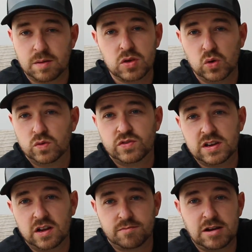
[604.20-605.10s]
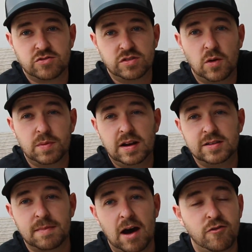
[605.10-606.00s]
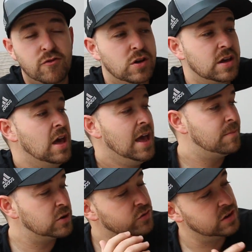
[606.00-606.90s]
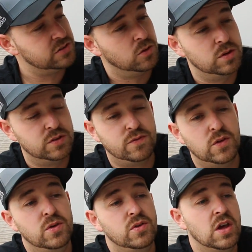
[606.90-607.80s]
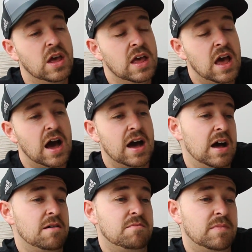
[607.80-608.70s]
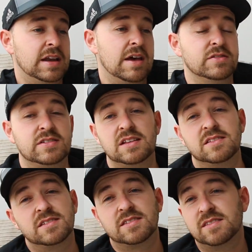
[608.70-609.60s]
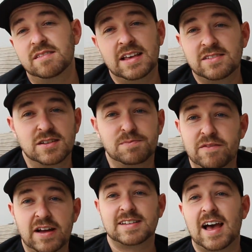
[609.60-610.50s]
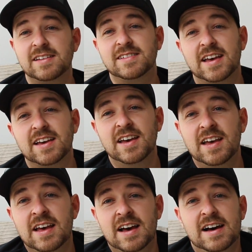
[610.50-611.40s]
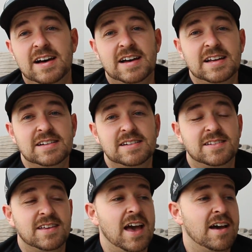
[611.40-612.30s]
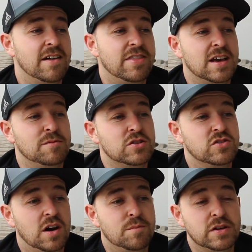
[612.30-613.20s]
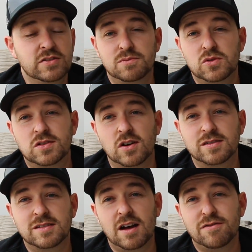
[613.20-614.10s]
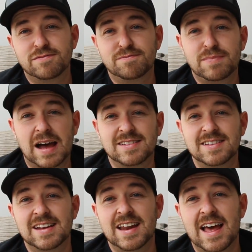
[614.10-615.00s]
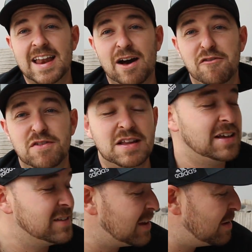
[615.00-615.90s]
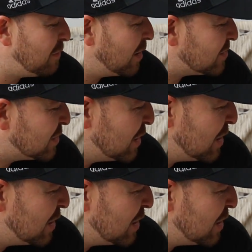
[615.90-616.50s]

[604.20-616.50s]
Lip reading: them yawns he does and make sure he's opening his mouth fully, make sure he eats all his food. And ever since, it's just been fantastic. And yeah, I think I'm going to try and bring some more dog stuff back to the internet now. Finn is a much